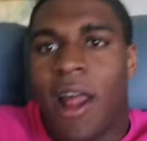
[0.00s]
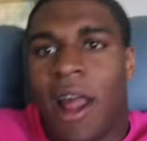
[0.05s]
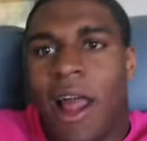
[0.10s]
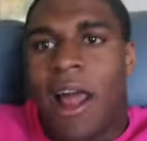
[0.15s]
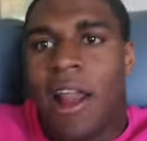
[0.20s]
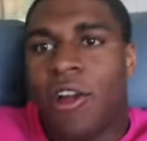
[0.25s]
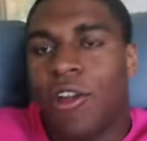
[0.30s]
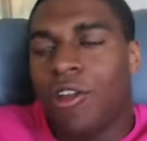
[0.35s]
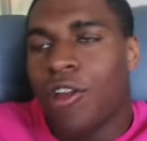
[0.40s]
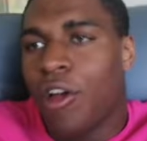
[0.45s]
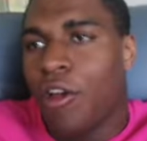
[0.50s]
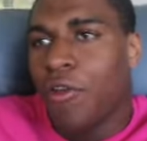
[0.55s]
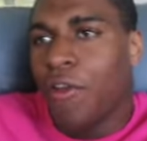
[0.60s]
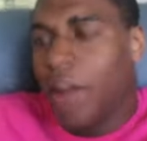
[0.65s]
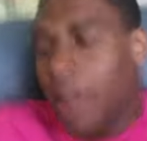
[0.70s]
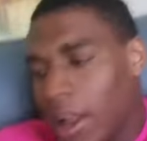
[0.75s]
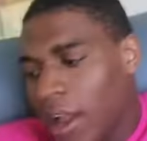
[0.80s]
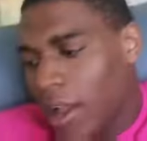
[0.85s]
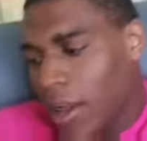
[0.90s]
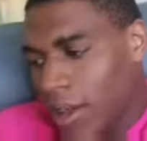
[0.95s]
I don't know if
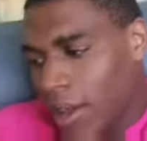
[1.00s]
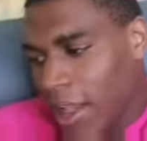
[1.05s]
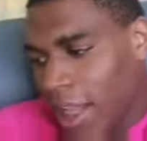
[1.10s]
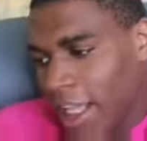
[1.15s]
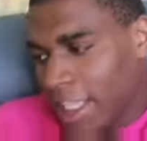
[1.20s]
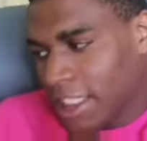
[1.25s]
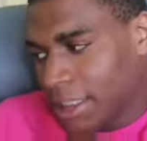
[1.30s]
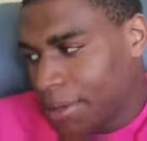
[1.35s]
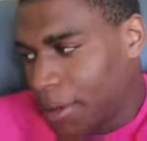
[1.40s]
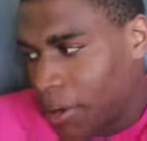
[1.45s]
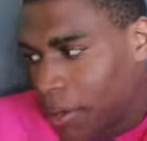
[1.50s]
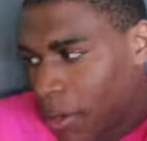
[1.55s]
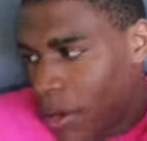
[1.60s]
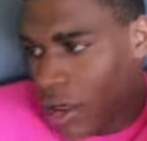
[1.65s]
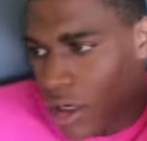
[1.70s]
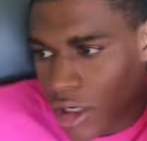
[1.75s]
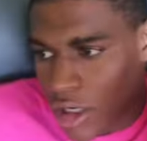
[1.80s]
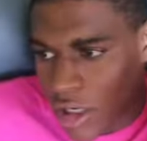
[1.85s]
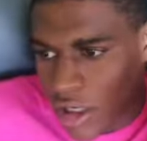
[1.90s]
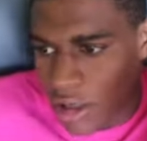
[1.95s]
I got an X-Toe
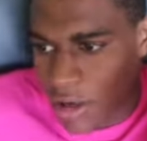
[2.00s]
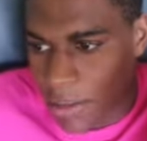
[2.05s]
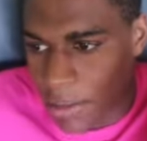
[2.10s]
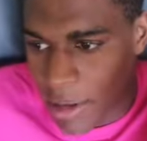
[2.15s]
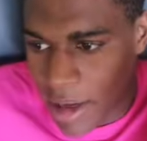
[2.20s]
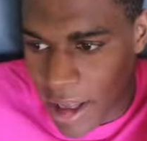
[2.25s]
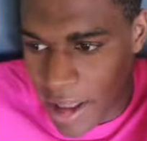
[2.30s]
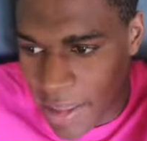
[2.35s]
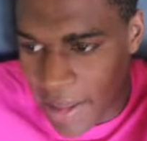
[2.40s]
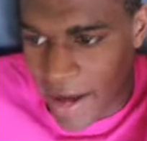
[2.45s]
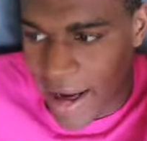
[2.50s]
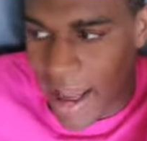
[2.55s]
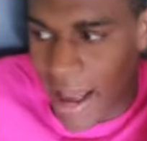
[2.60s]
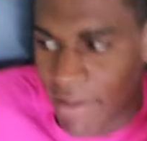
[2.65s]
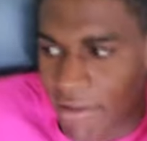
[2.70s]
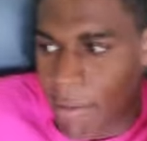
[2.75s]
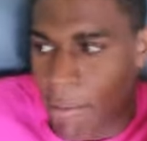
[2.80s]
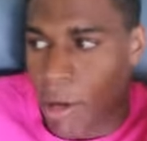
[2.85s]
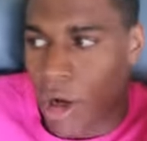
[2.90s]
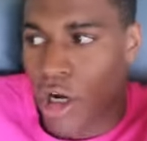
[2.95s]
marker, but I think I
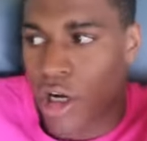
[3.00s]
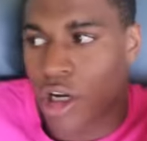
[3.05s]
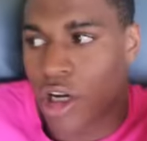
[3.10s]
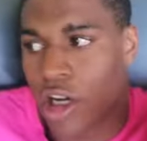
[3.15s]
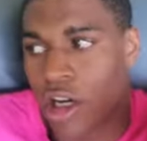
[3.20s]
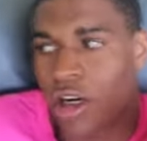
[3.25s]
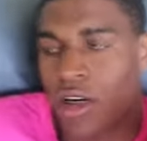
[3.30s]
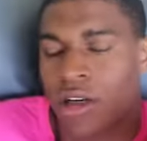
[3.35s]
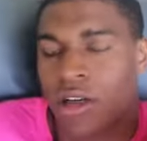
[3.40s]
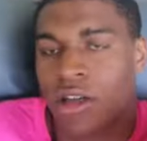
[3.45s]
have a marker.